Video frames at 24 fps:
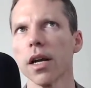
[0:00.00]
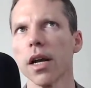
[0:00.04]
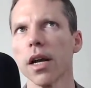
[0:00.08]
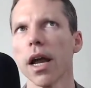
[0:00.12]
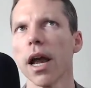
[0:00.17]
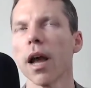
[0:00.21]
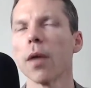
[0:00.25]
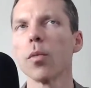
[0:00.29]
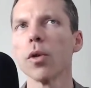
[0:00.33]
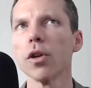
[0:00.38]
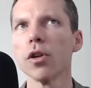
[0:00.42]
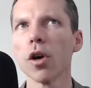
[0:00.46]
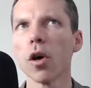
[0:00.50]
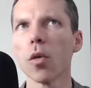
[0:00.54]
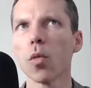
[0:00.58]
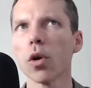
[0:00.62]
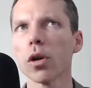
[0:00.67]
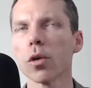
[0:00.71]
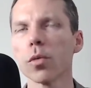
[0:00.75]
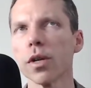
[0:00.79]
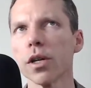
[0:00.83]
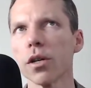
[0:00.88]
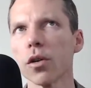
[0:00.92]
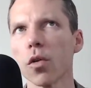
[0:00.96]
And we know, what do
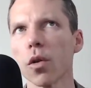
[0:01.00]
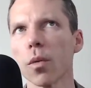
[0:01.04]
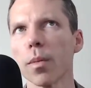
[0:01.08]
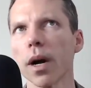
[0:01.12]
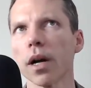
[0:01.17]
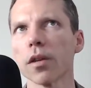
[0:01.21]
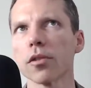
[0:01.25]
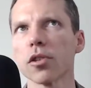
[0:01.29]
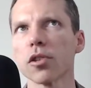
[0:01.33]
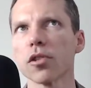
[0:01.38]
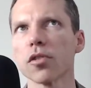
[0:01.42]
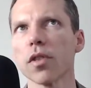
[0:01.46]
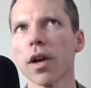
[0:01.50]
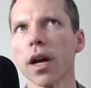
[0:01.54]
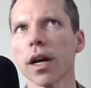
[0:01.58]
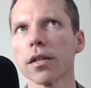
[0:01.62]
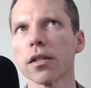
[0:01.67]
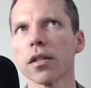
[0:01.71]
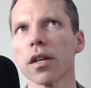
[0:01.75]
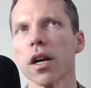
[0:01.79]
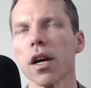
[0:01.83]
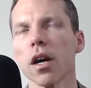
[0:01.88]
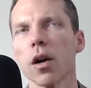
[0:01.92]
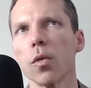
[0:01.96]
we know about stress?
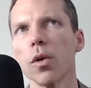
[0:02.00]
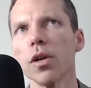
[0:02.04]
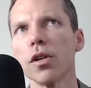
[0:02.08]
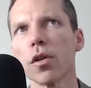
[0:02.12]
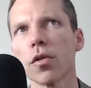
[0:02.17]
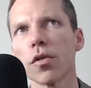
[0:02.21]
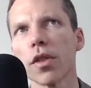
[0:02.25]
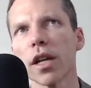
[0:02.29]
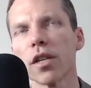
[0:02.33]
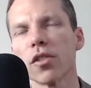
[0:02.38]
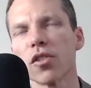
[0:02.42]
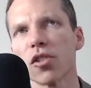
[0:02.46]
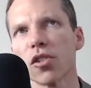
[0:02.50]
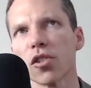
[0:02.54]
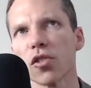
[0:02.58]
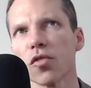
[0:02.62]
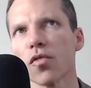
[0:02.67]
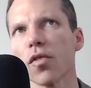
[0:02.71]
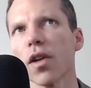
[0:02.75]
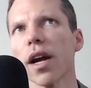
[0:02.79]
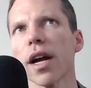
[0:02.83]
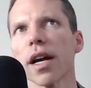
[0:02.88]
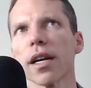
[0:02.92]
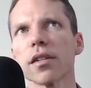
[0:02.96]
We know that
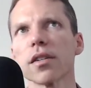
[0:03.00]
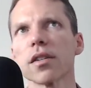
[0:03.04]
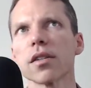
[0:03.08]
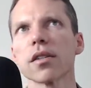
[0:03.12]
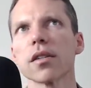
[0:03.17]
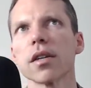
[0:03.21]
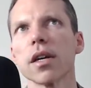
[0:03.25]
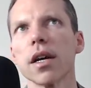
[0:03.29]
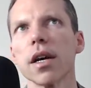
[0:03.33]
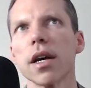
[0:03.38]
stress